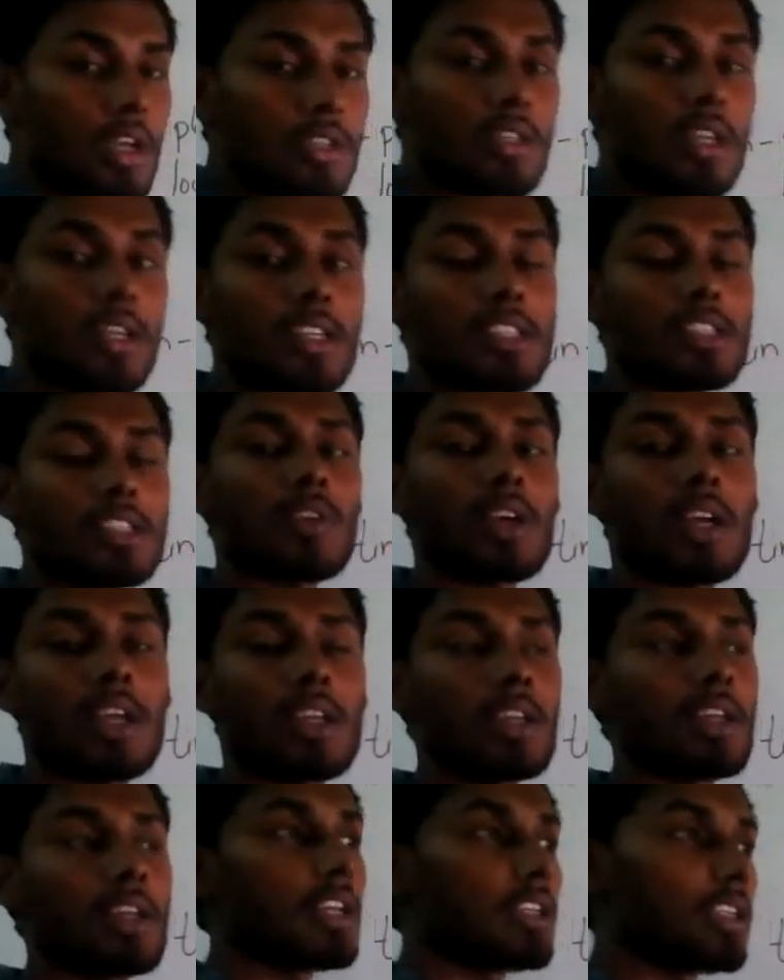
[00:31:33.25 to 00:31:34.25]
That is
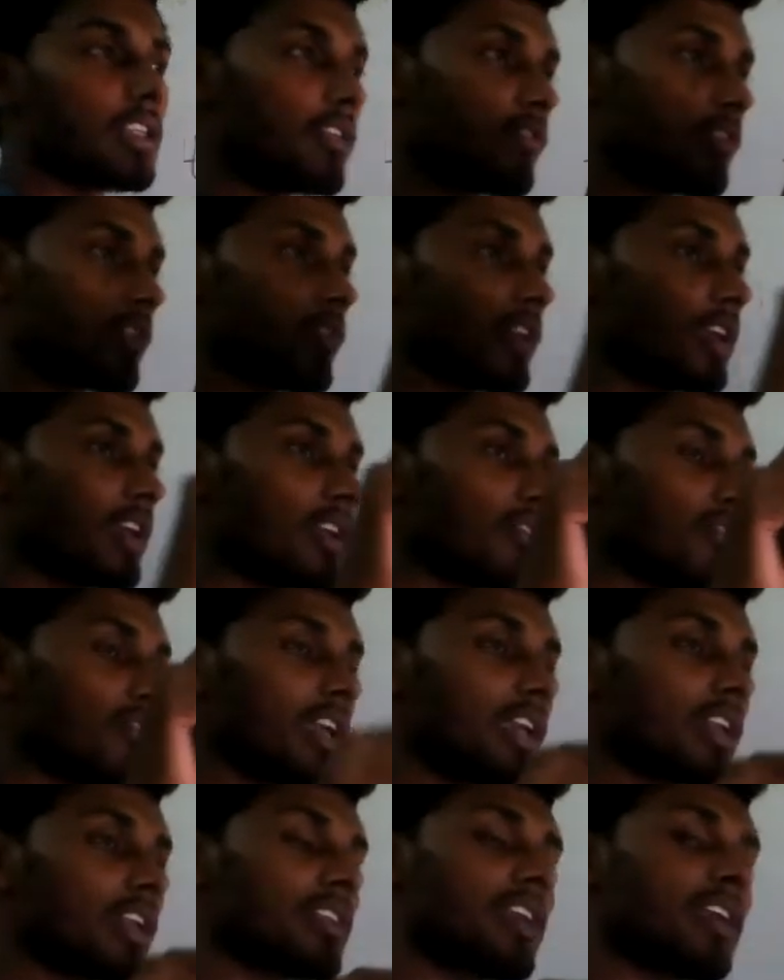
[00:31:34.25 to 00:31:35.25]
why everywhere
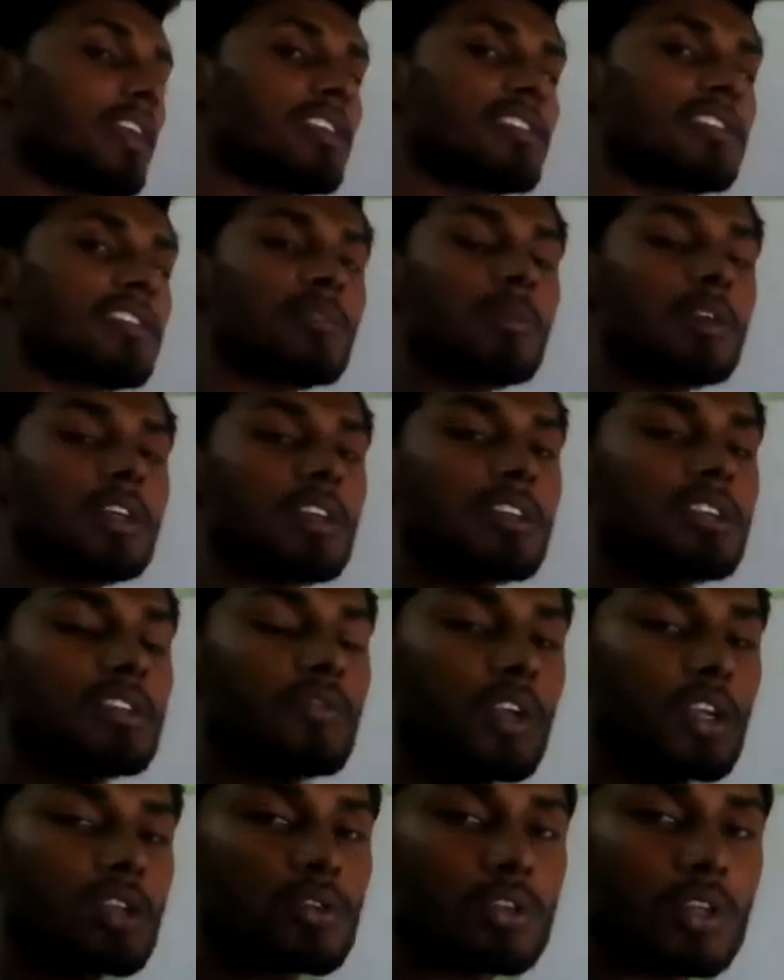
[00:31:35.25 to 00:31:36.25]
where the energy meter is
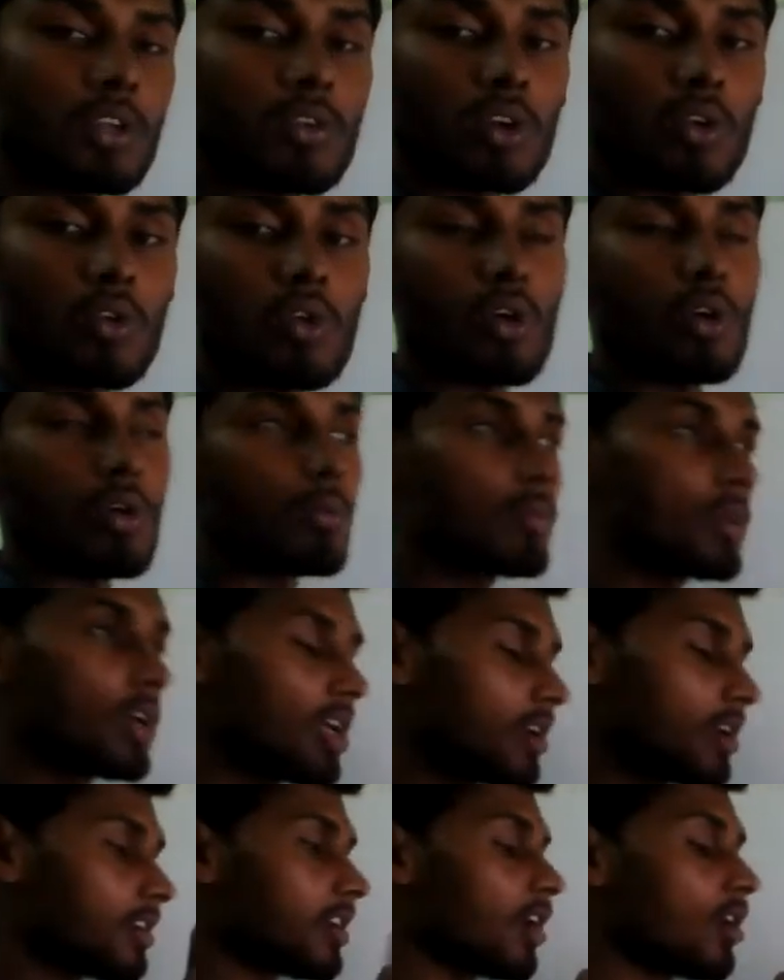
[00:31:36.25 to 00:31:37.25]
fixed to your home,
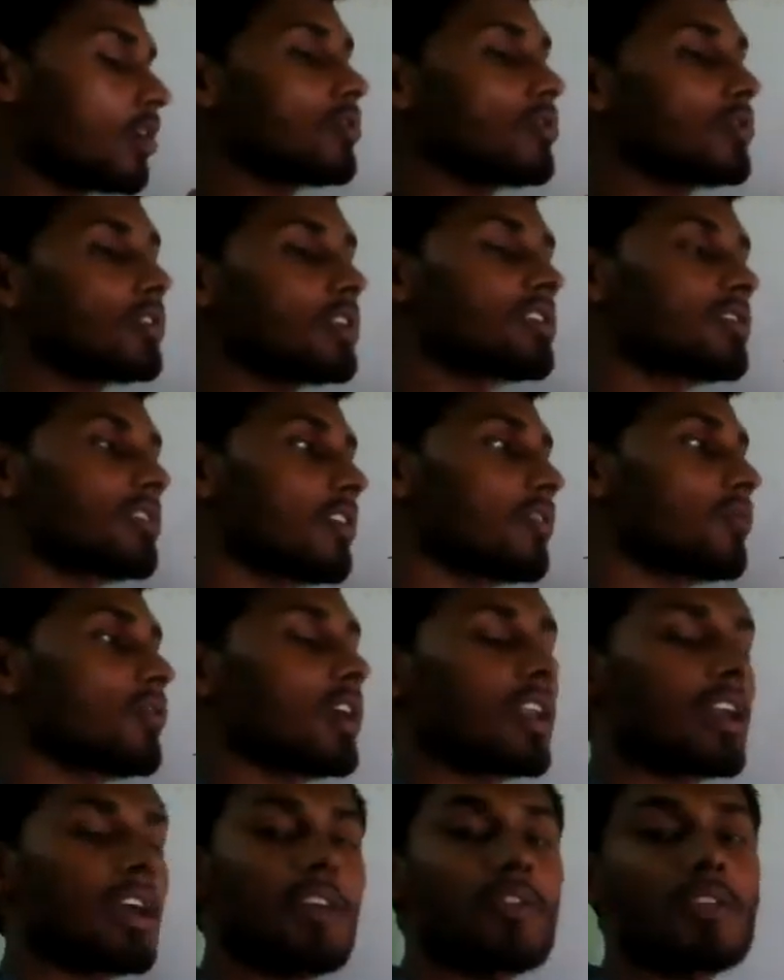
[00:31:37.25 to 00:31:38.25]
down itself we
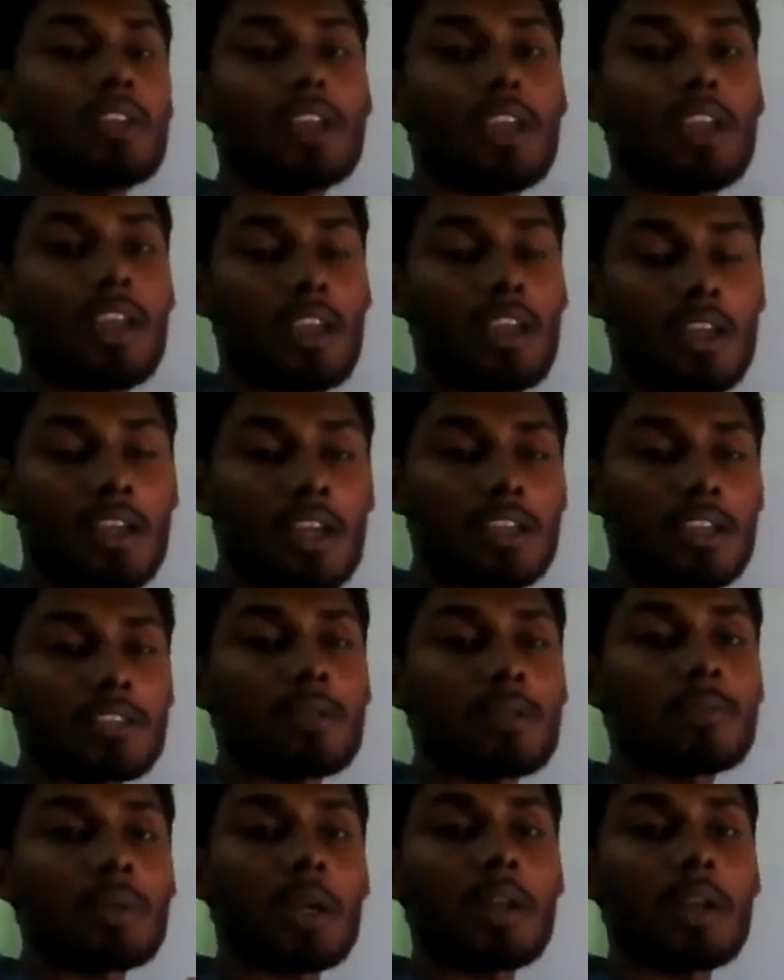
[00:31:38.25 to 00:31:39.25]
are having
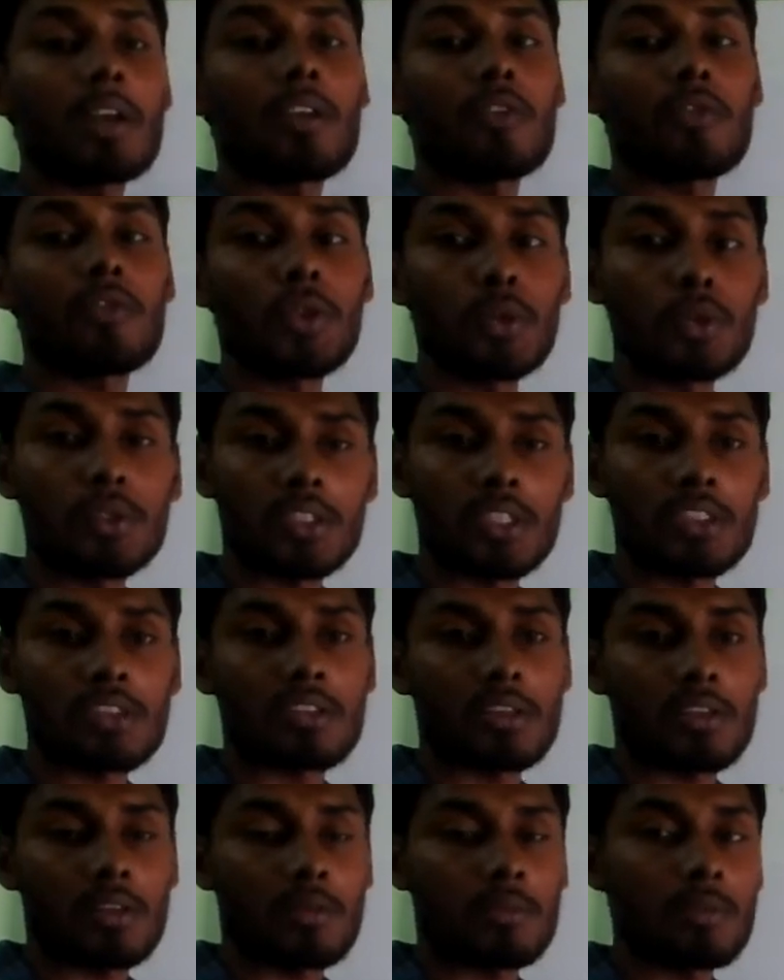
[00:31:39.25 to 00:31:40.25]
some kind of fuse
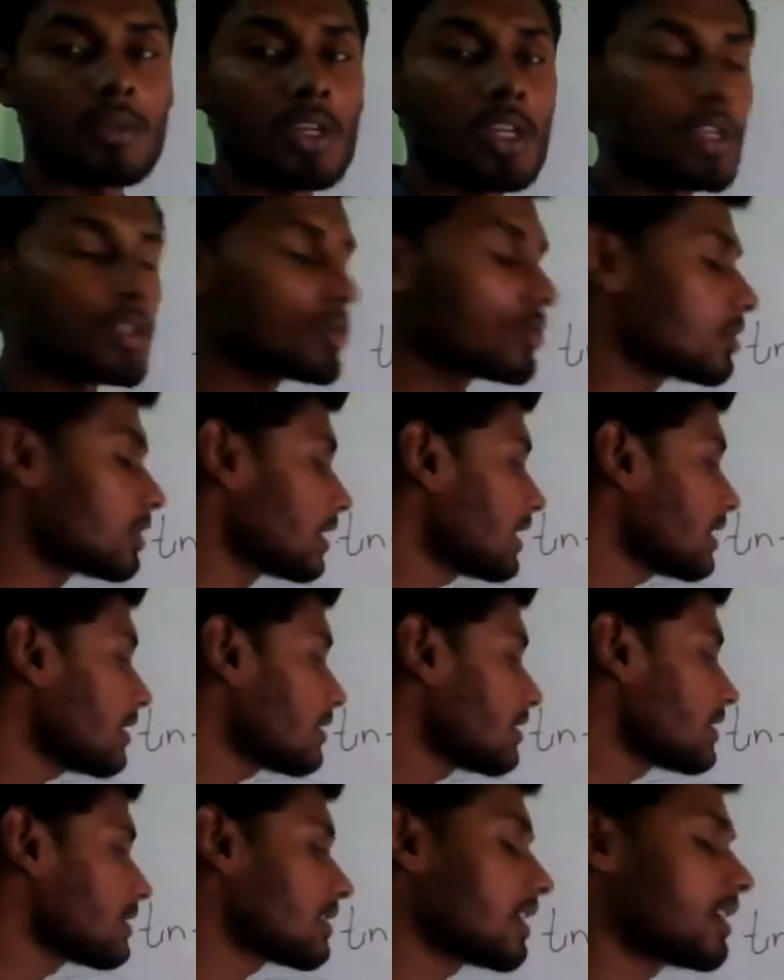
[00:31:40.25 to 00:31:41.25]
system. So there
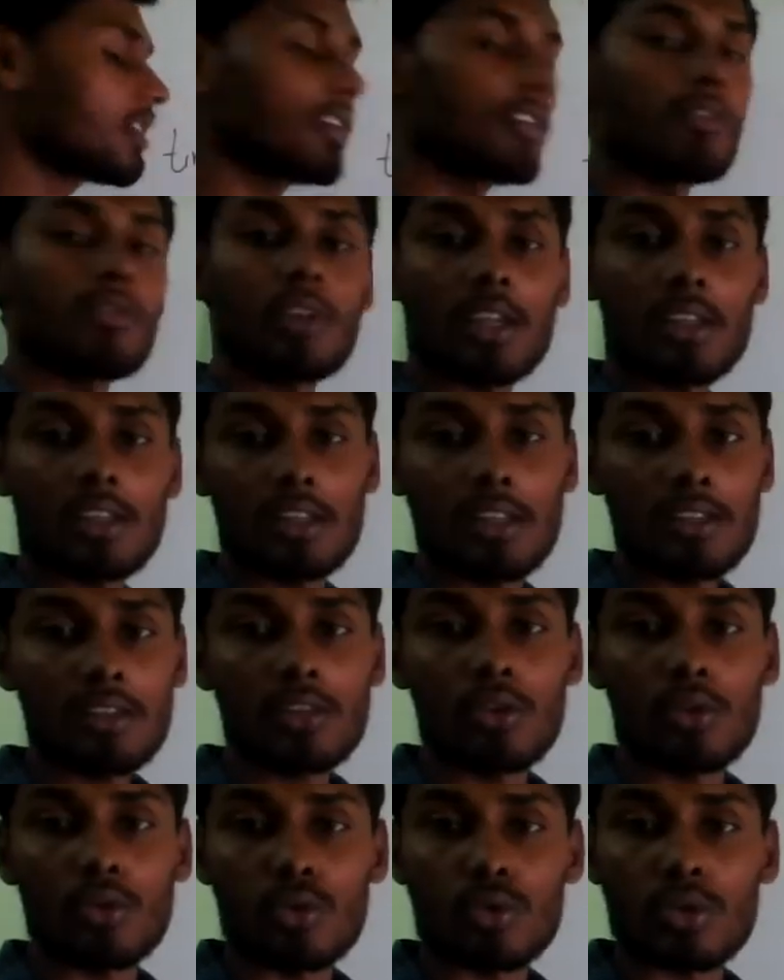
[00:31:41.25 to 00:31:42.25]
this kind of wire
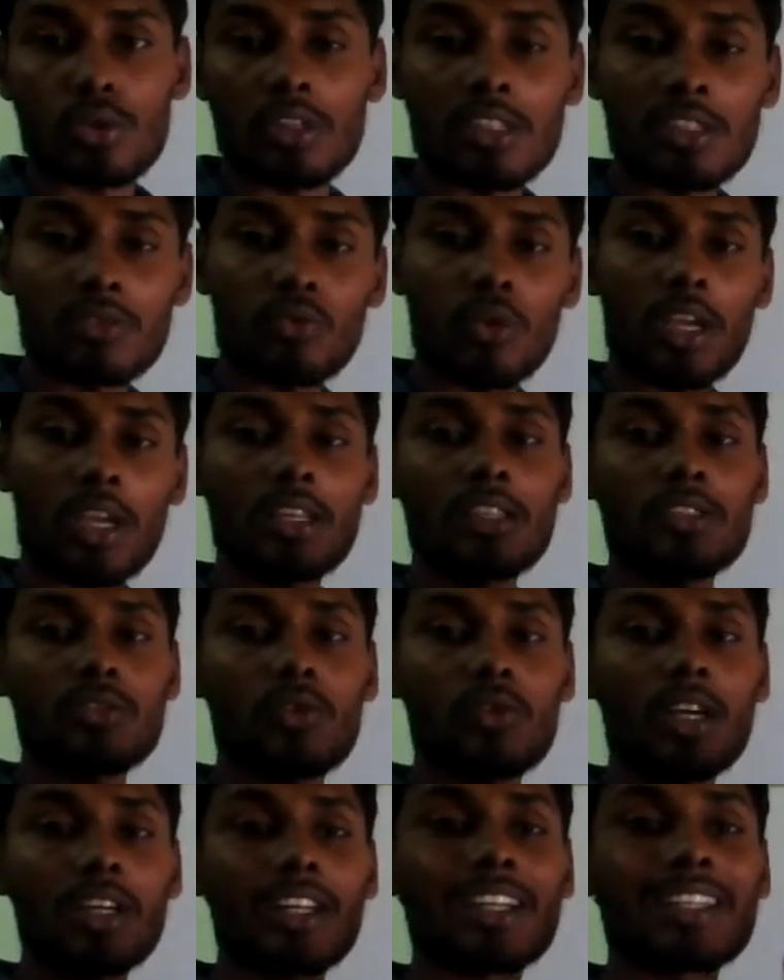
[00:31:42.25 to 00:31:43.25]
is used. This wire is what?